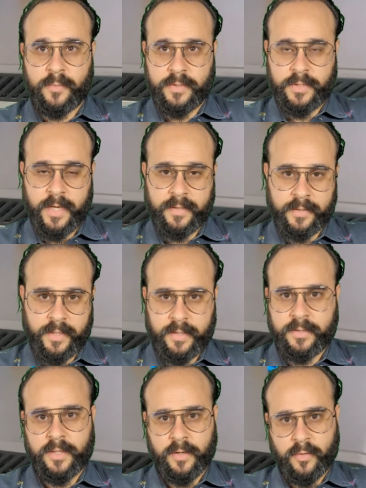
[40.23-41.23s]
which has an
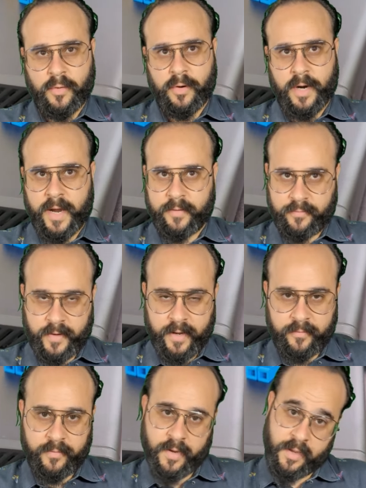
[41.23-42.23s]
Intel Core
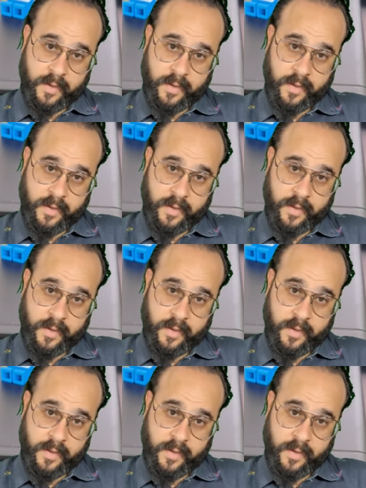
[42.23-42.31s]
i5,